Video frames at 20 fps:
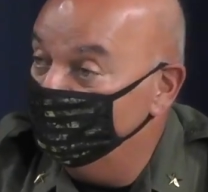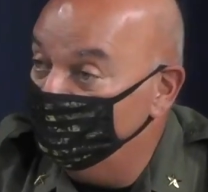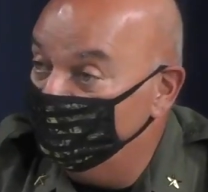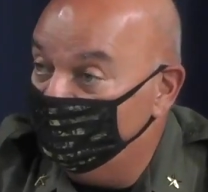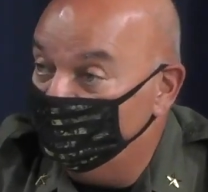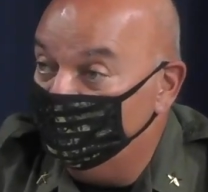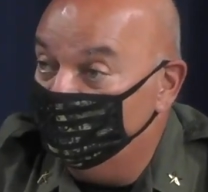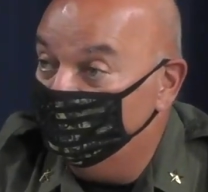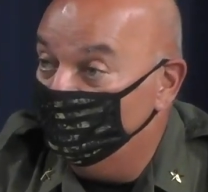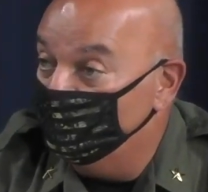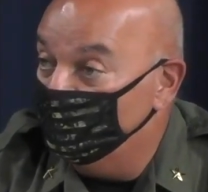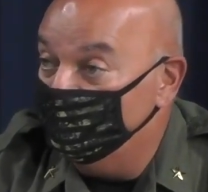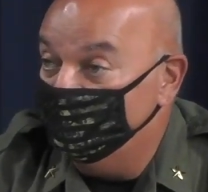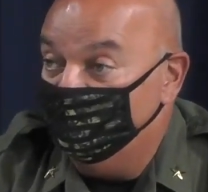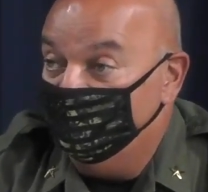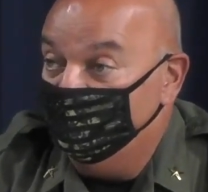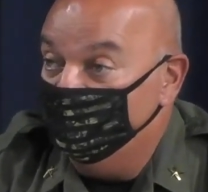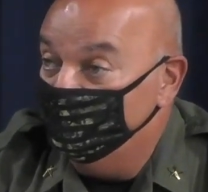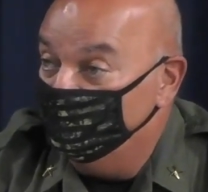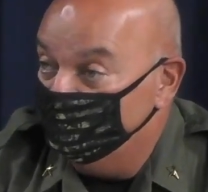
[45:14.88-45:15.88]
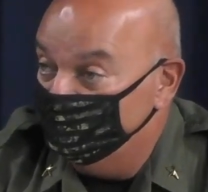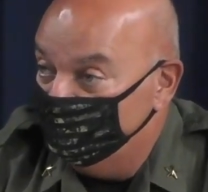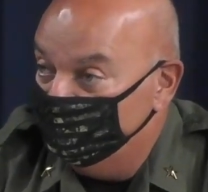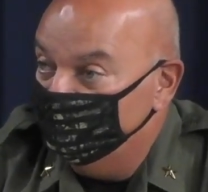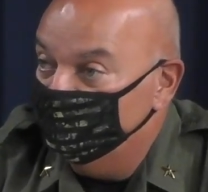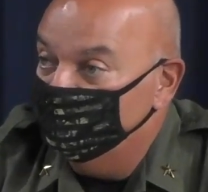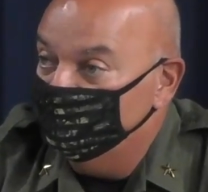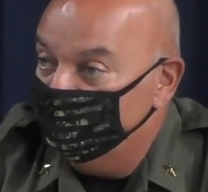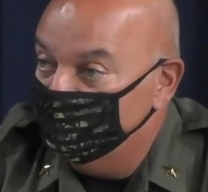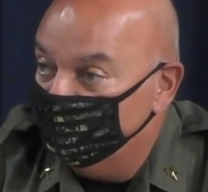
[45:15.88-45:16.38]
victim or offenders. Yeah.
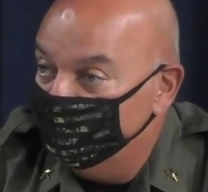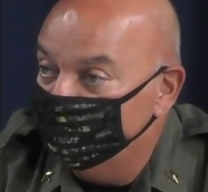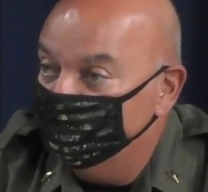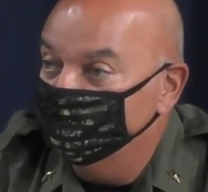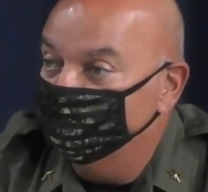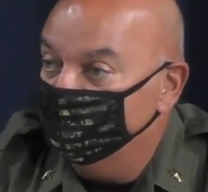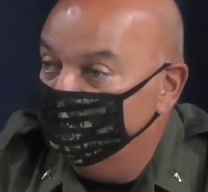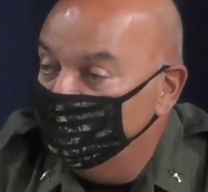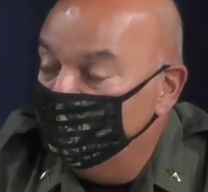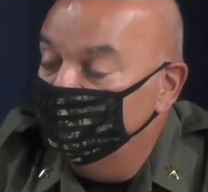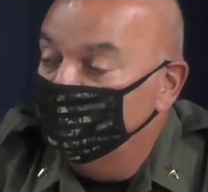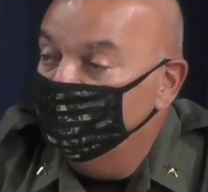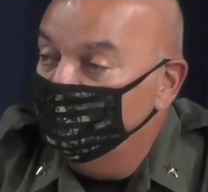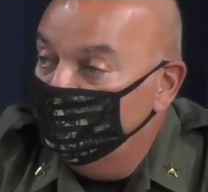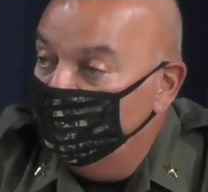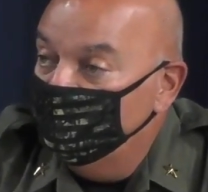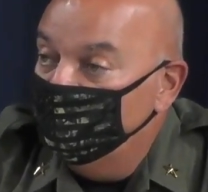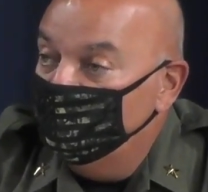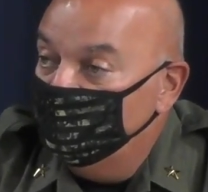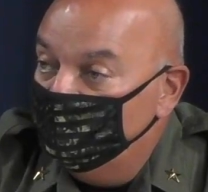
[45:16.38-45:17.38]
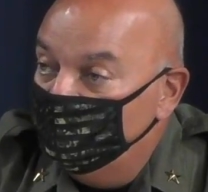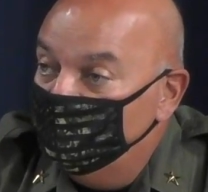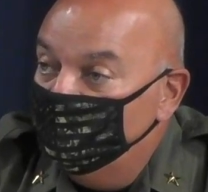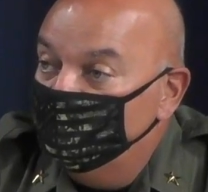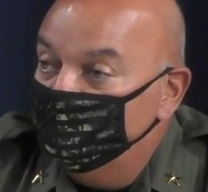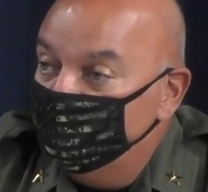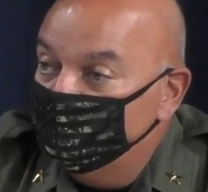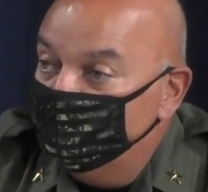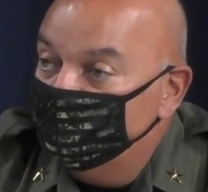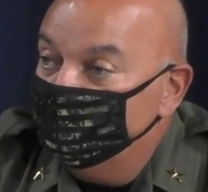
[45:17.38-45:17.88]
Um,
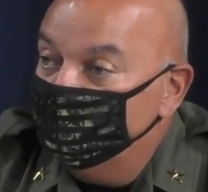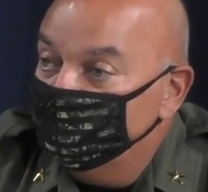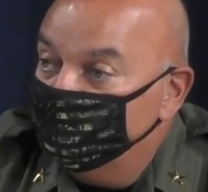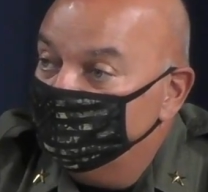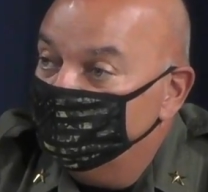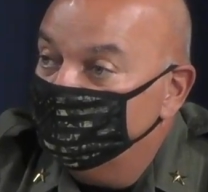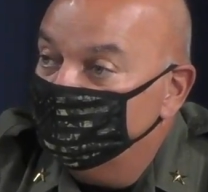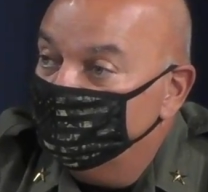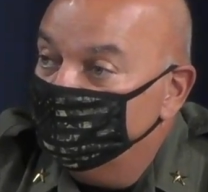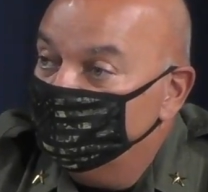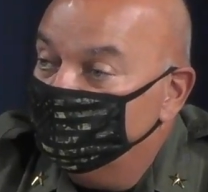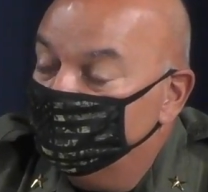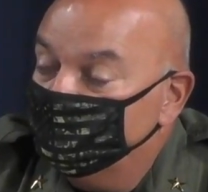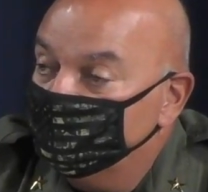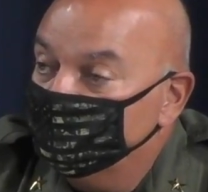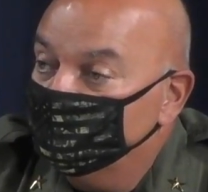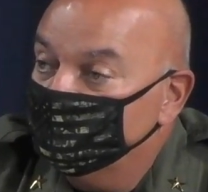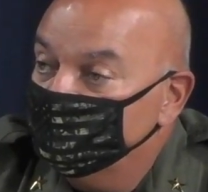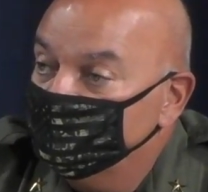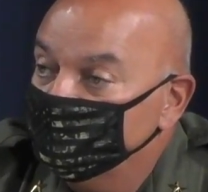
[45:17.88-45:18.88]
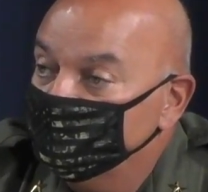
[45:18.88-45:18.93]
Interesting. It